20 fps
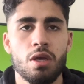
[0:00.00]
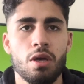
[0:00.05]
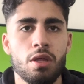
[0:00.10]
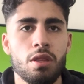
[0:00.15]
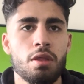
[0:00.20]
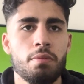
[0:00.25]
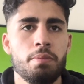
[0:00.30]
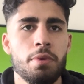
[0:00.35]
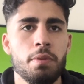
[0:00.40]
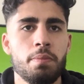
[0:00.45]

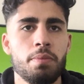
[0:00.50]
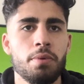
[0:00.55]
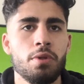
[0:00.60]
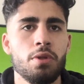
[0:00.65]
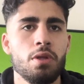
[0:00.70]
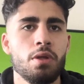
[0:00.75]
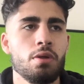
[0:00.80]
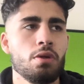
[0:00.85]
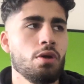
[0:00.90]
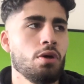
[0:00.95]
other
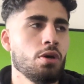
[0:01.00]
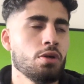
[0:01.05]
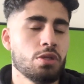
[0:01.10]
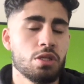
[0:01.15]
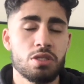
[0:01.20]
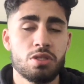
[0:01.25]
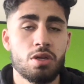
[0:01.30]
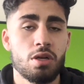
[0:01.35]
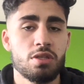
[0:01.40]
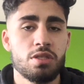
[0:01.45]
people or
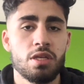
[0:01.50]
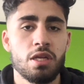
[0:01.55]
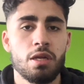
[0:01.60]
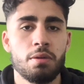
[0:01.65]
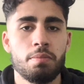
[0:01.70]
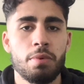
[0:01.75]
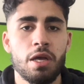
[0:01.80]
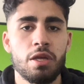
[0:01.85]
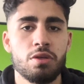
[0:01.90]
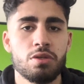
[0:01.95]
discussing
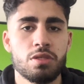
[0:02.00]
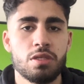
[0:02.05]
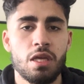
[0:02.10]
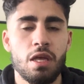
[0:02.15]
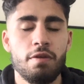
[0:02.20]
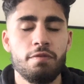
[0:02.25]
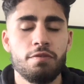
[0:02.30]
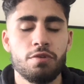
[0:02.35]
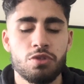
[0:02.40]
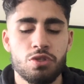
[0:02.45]
it by
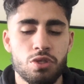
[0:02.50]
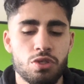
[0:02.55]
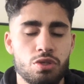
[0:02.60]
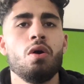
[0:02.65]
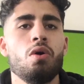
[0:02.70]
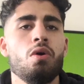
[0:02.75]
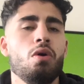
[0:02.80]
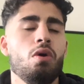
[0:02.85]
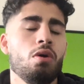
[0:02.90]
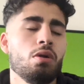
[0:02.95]
yourself, or
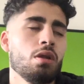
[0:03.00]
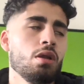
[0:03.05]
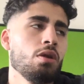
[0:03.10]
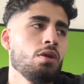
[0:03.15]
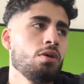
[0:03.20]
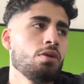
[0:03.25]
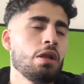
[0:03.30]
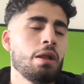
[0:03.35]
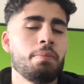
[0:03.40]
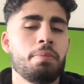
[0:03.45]
all in
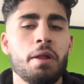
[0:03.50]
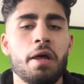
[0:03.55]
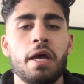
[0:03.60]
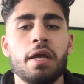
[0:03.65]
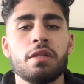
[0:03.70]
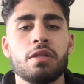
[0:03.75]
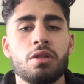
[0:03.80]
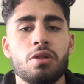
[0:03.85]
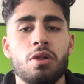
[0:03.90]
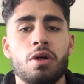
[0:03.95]
all
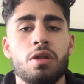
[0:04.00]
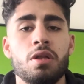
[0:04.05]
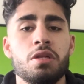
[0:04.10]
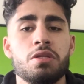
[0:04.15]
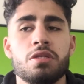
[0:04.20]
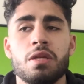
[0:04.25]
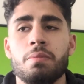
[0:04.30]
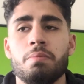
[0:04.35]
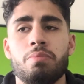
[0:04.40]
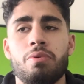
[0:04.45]
applying the
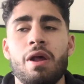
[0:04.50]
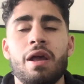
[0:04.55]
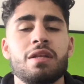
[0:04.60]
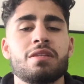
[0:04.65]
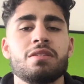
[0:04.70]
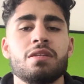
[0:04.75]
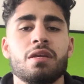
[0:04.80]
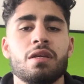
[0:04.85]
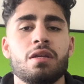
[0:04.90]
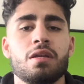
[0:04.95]
knowledge in
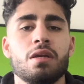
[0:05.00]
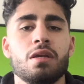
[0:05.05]
practical